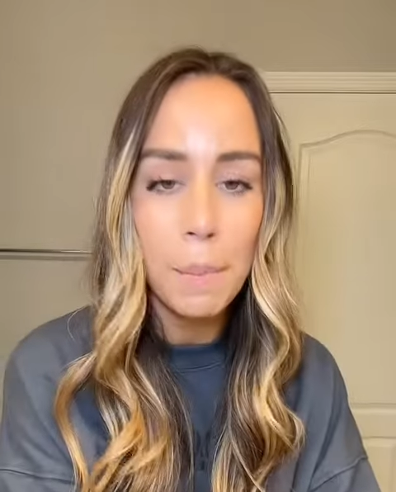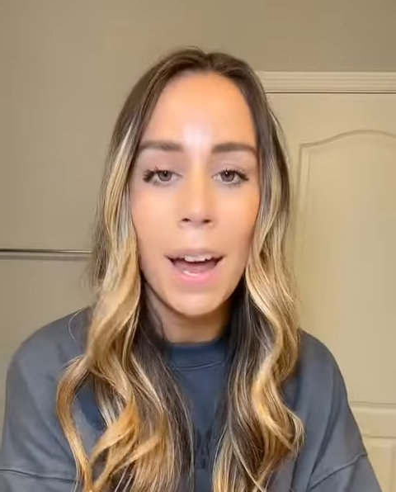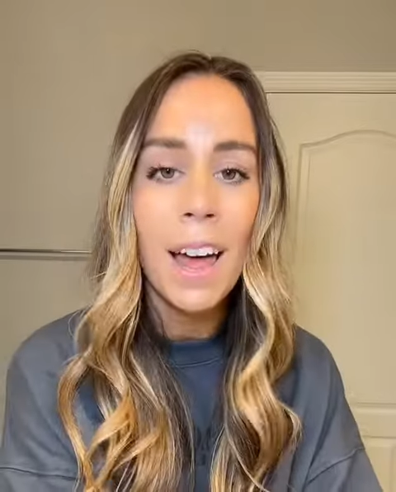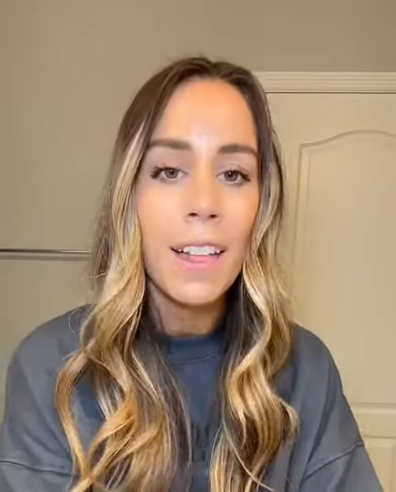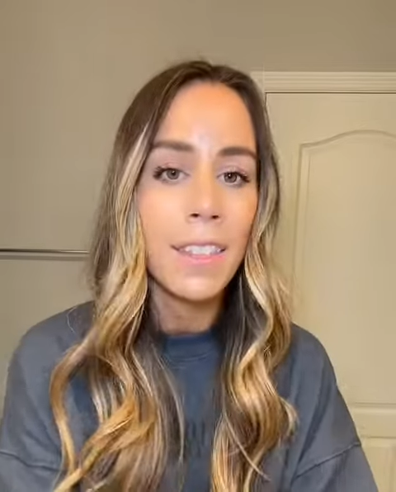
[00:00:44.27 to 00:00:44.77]

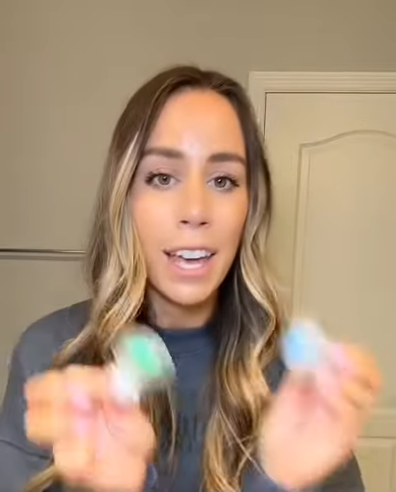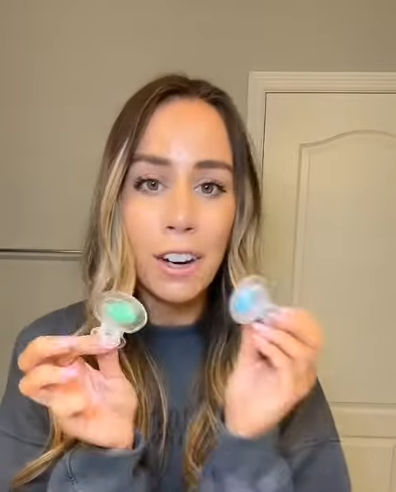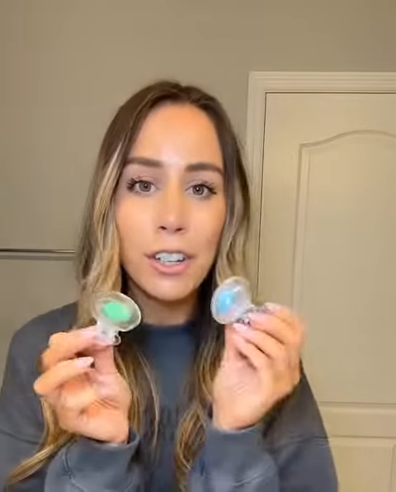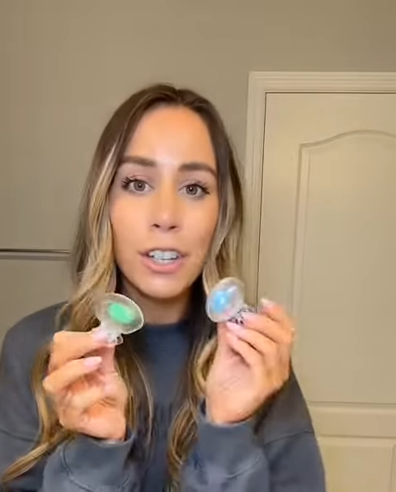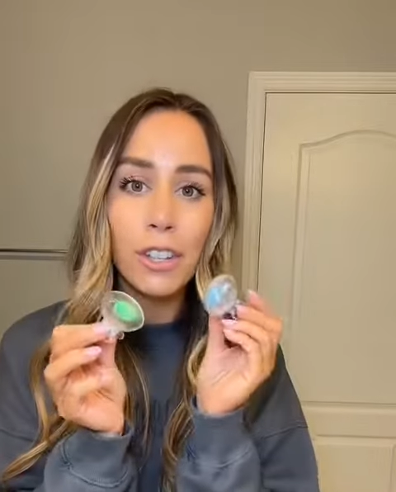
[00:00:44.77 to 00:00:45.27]
They are
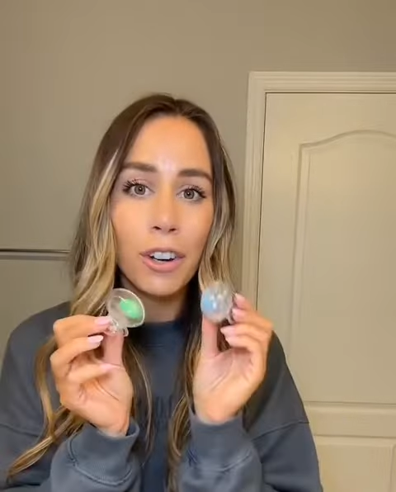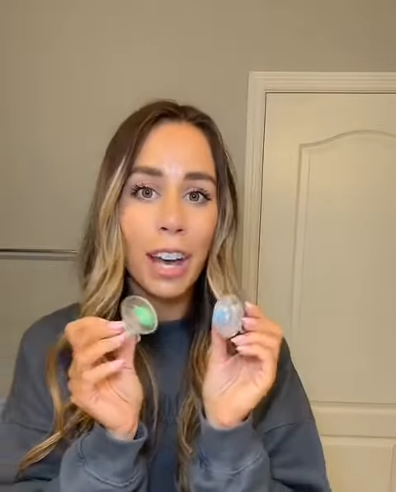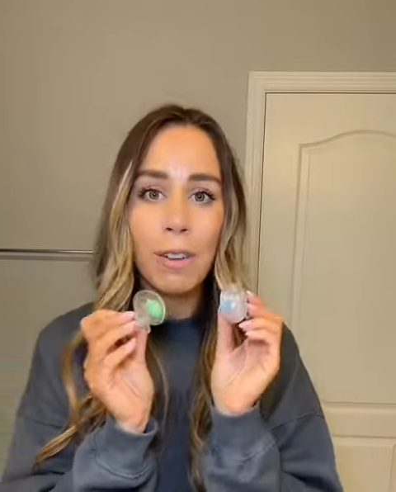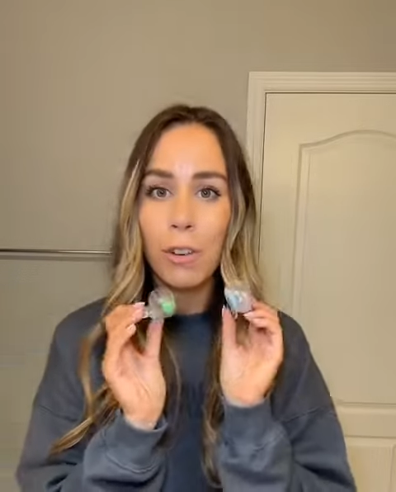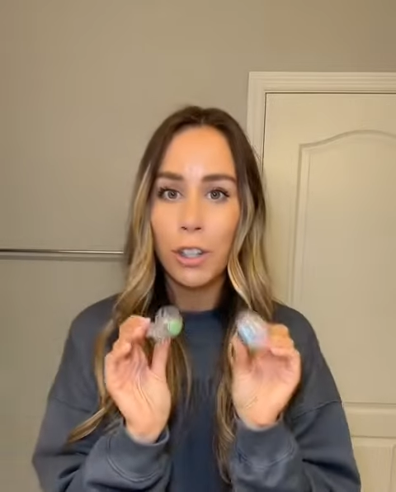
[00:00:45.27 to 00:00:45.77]
just great for
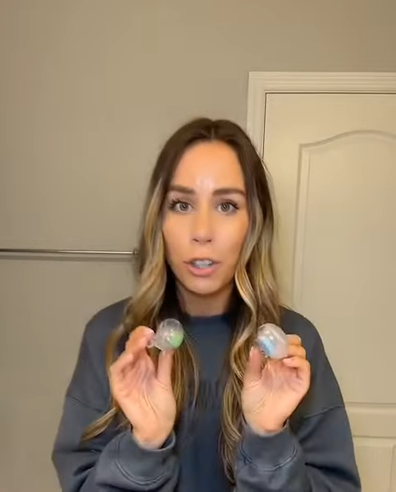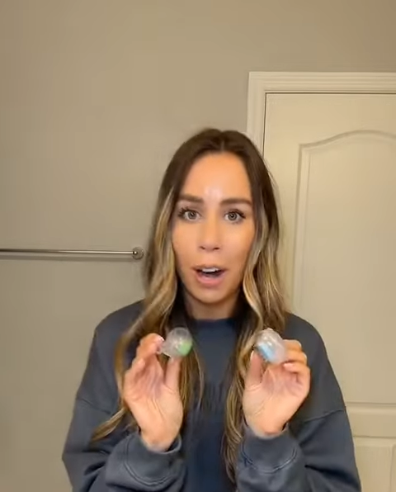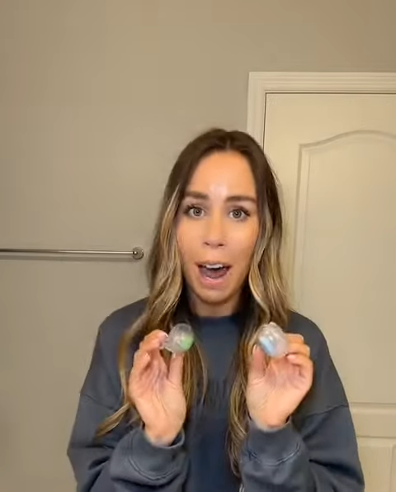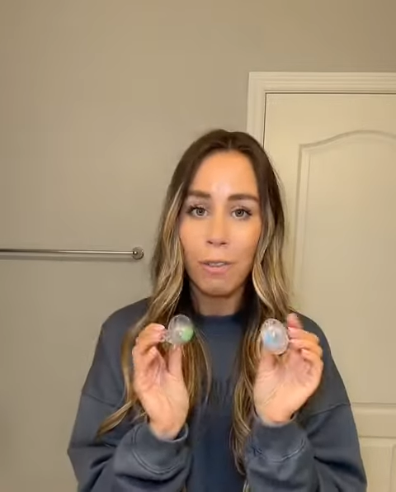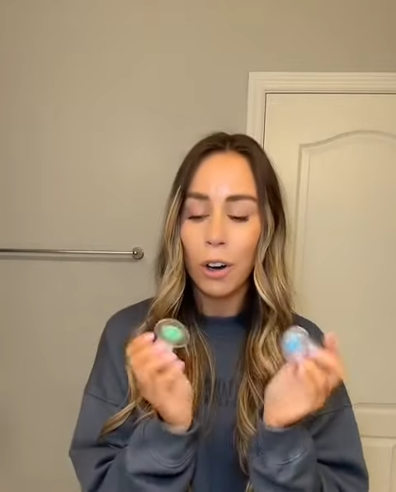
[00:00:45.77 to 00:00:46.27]

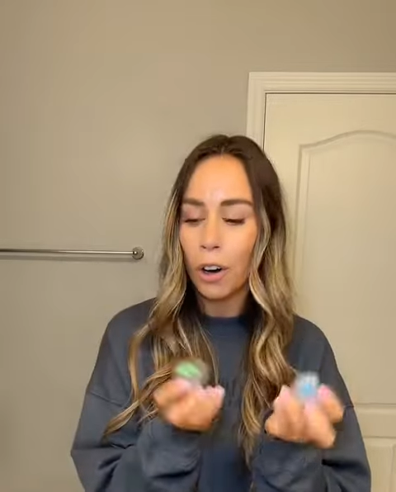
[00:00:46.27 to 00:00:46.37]
travel.